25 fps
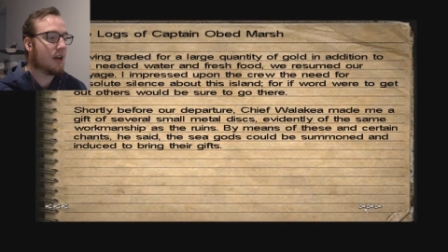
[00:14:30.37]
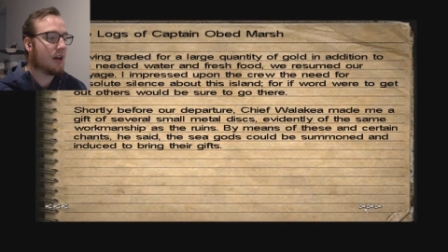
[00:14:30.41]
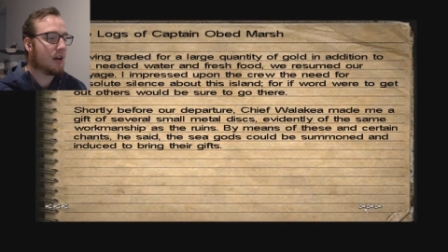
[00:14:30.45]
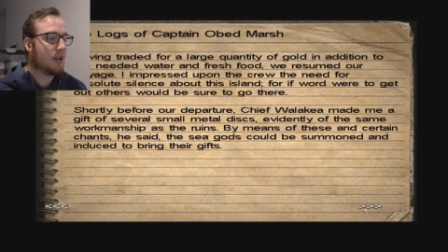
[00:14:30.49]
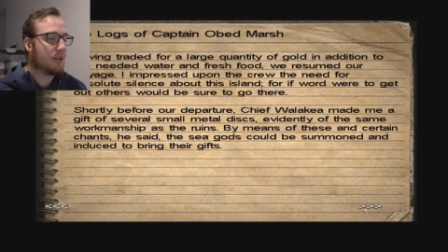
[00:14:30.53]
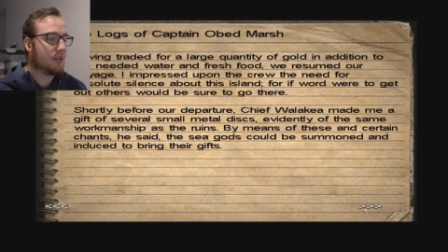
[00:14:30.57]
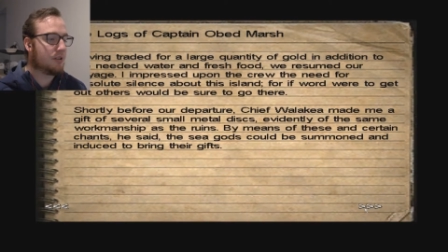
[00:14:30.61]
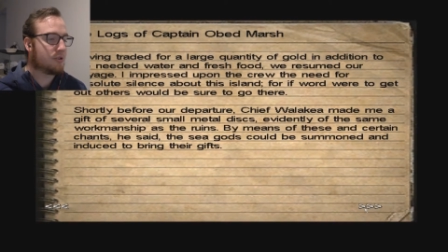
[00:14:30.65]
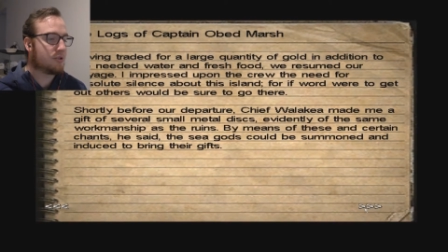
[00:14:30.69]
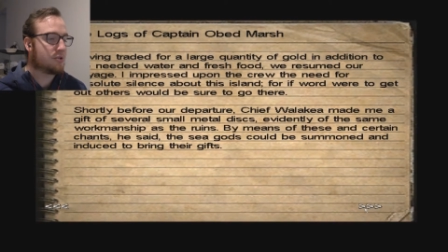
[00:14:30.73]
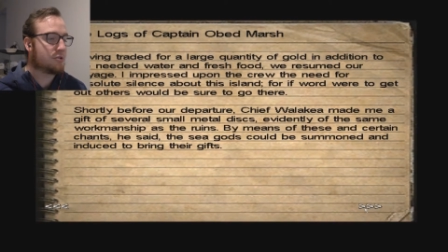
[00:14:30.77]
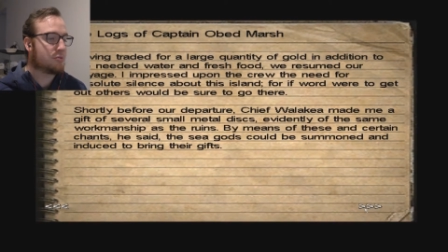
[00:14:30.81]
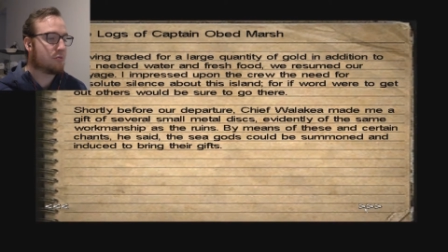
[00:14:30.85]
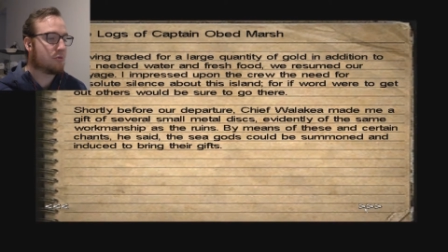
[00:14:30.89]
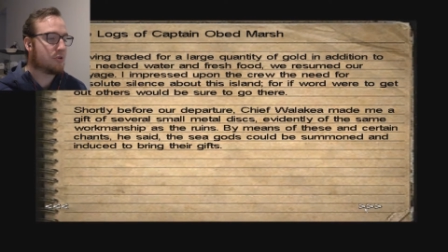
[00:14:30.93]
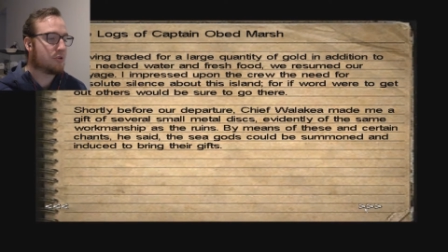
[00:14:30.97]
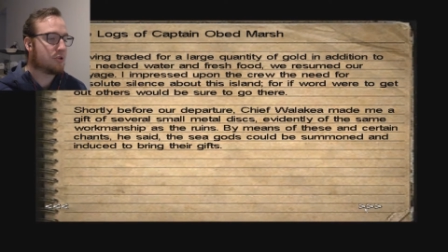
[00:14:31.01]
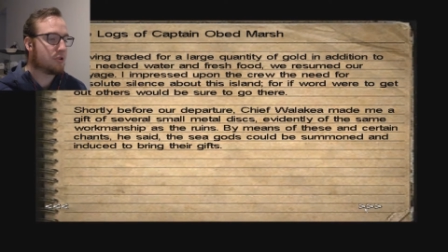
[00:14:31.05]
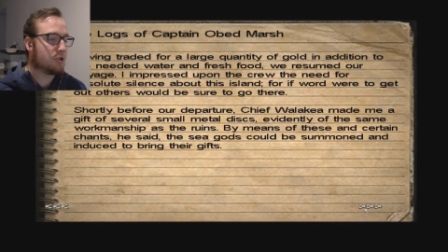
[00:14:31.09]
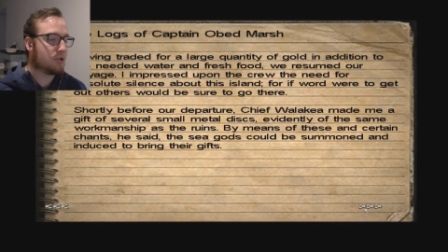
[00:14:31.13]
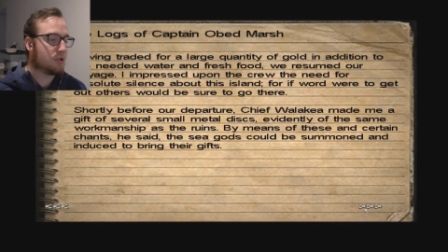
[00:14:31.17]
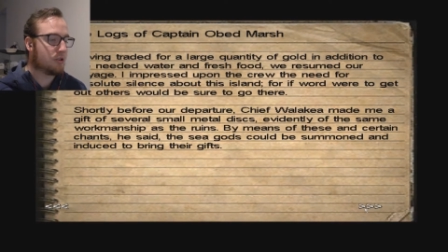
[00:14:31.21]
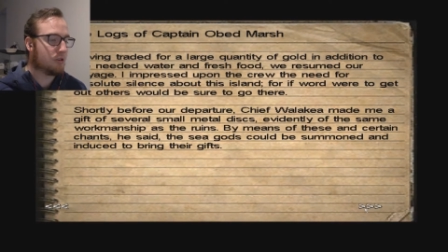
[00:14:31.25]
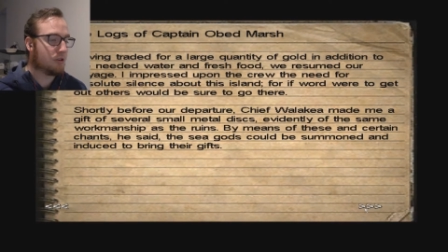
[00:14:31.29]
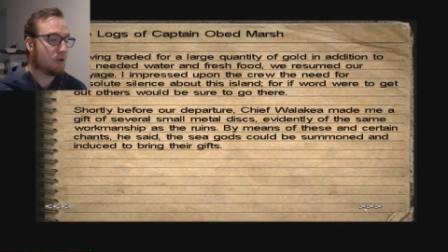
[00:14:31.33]
others would
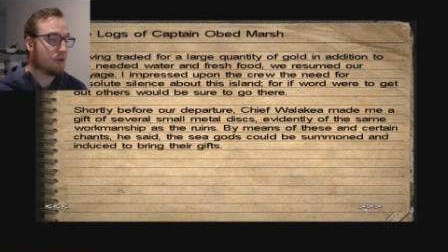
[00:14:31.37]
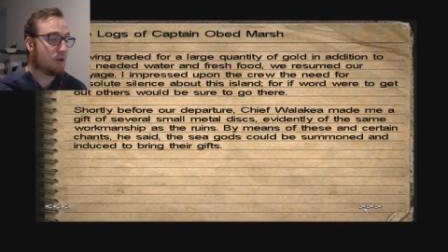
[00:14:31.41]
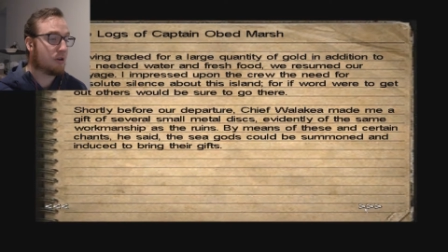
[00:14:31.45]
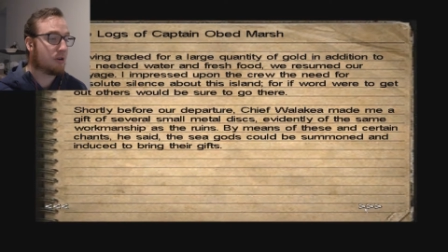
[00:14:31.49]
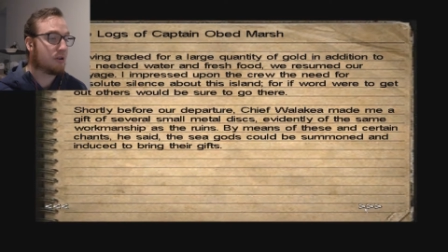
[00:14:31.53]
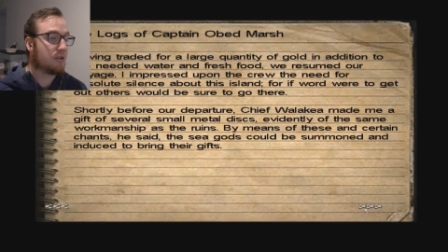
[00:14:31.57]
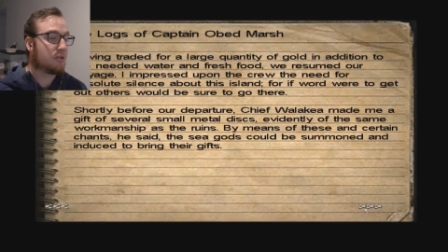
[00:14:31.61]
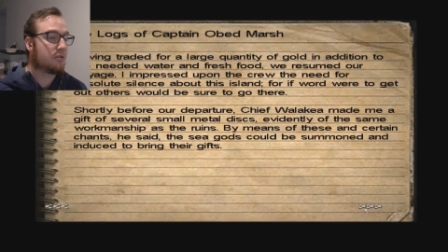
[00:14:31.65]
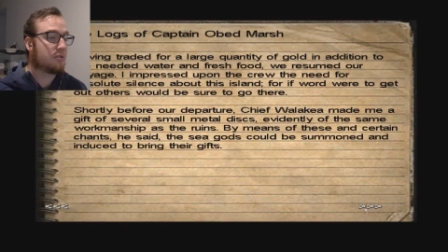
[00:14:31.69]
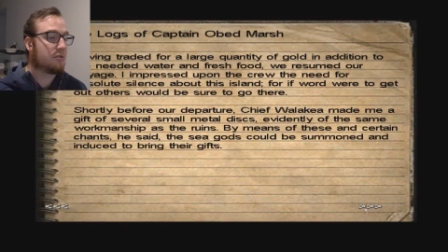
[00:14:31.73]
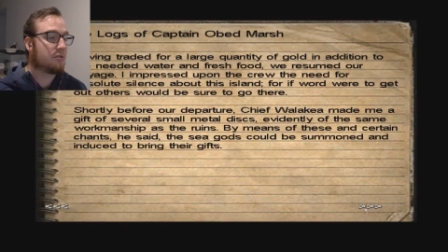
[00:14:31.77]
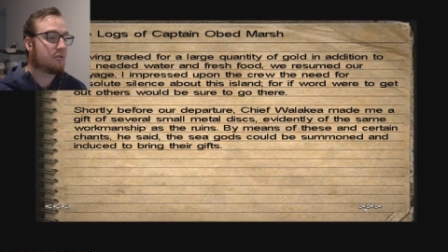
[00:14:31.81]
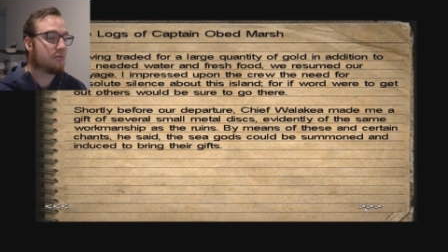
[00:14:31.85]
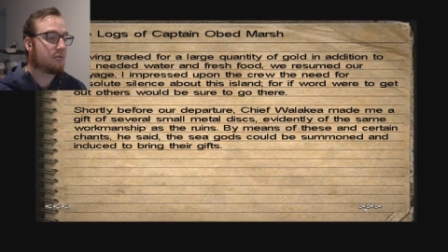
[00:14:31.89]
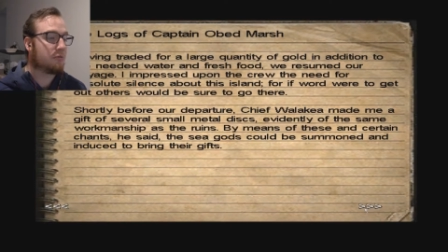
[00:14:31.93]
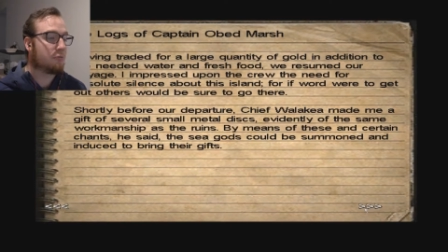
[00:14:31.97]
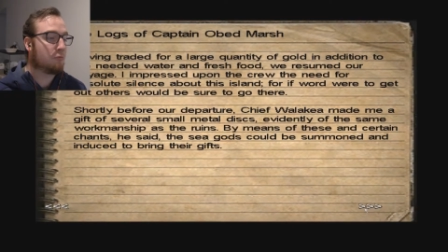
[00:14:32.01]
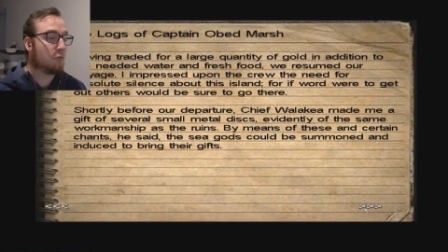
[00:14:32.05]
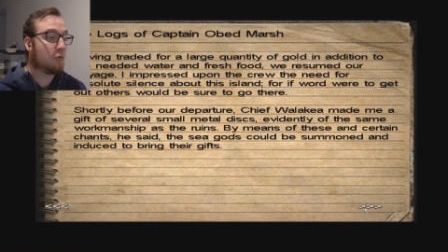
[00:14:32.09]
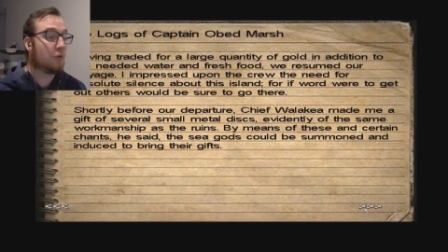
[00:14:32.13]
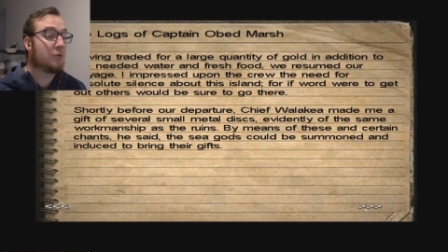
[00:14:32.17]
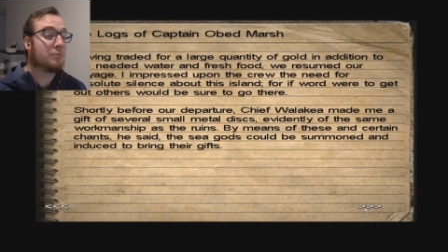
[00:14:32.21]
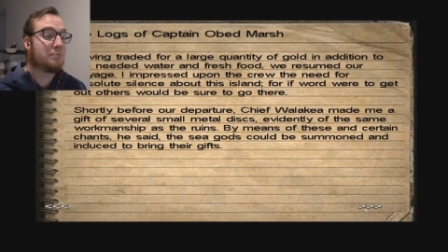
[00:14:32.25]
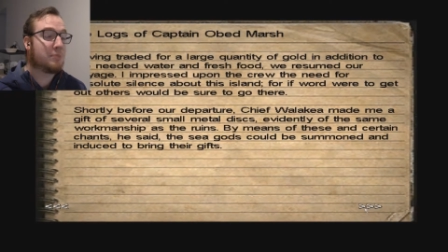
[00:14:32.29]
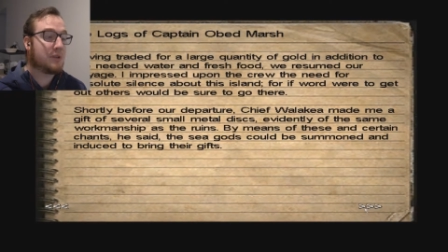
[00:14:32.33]
sure
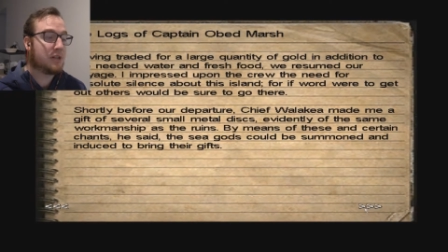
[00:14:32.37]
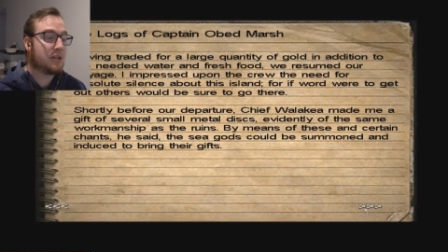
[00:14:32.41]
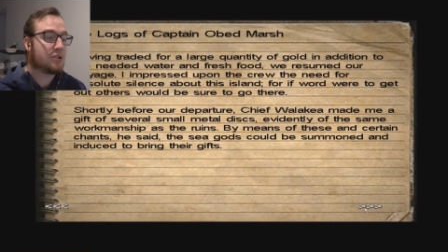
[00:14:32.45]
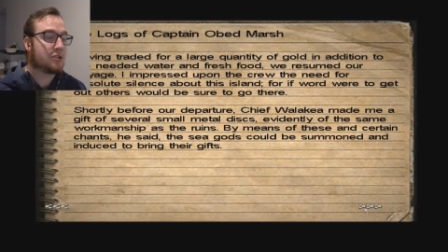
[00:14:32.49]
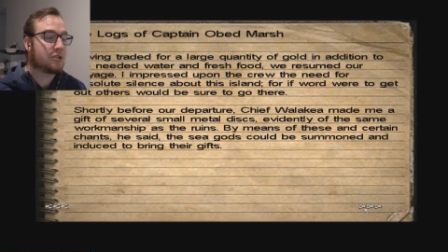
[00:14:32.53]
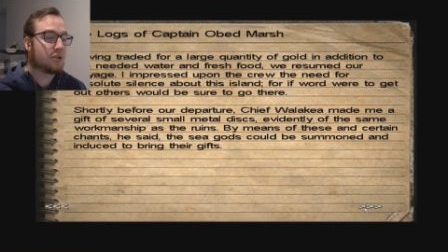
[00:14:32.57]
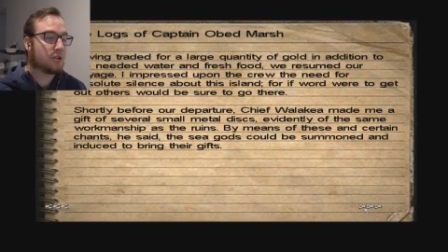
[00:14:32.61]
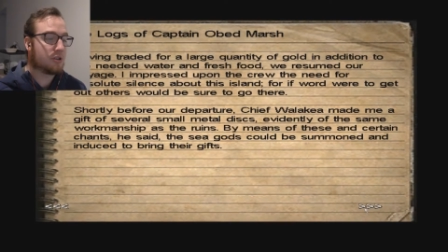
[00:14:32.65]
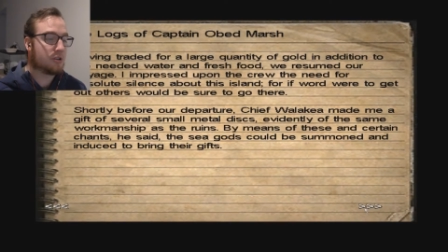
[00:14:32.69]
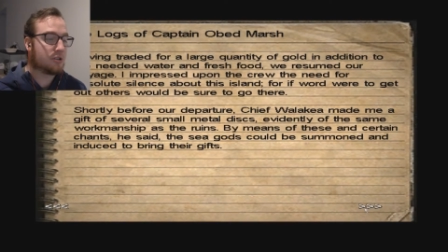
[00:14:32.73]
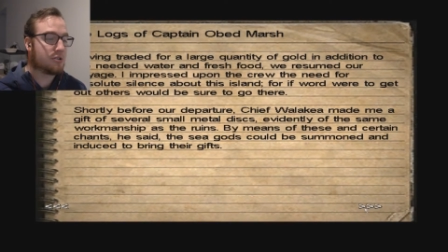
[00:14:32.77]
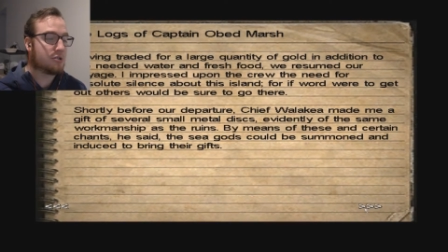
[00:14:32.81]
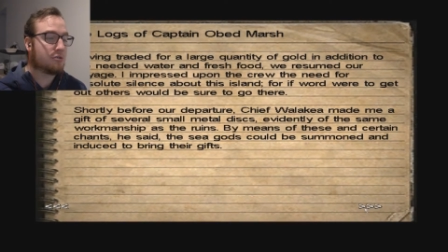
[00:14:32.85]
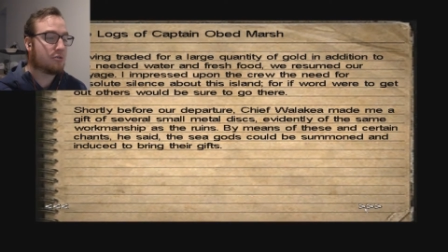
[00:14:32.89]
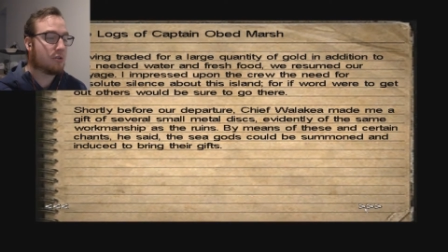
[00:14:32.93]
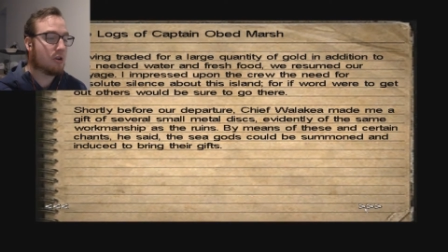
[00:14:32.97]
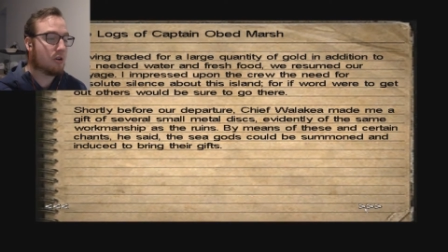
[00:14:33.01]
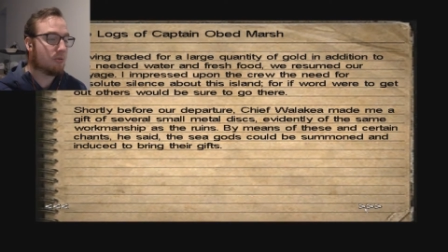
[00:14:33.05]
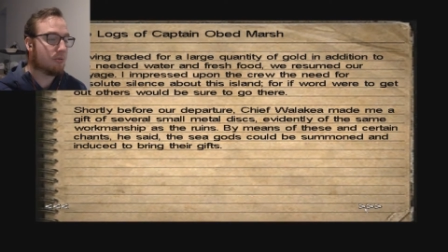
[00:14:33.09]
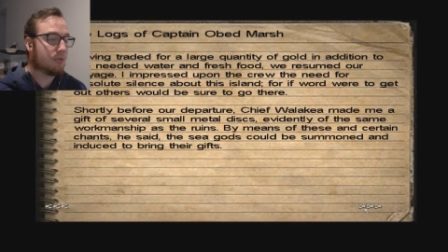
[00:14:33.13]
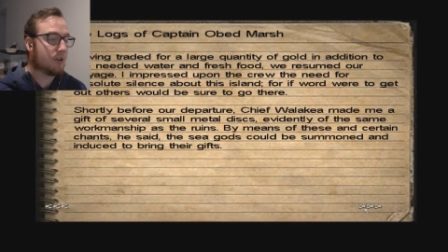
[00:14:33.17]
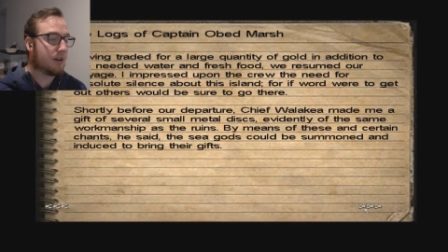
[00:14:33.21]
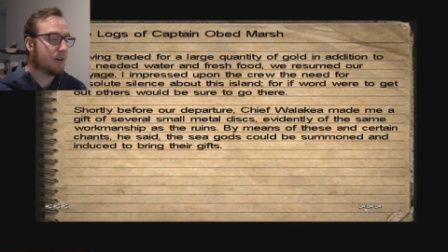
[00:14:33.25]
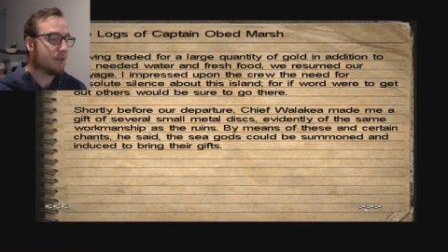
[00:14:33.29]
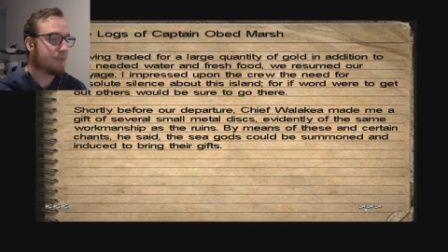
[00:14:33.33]
would be sure to
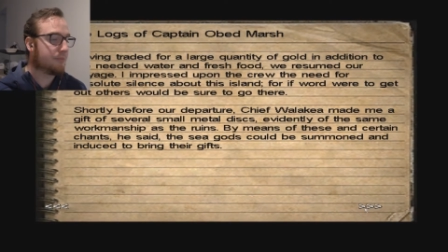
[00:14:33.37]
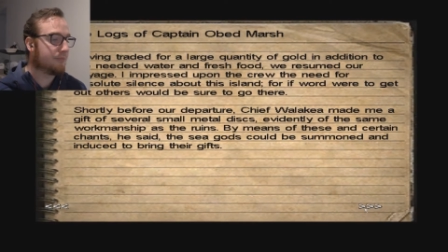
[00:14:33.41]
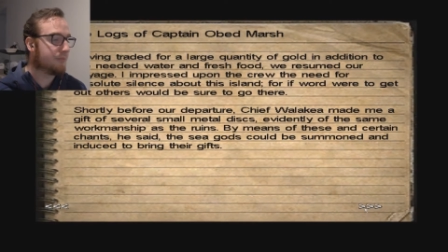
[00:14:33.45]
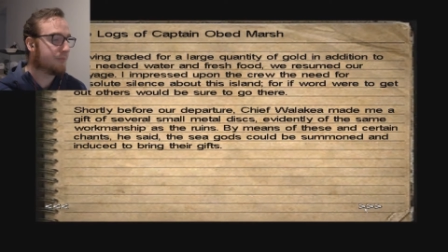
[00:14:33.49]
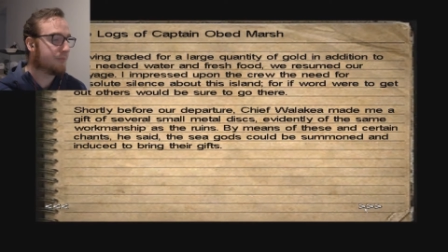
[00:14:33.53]
go there.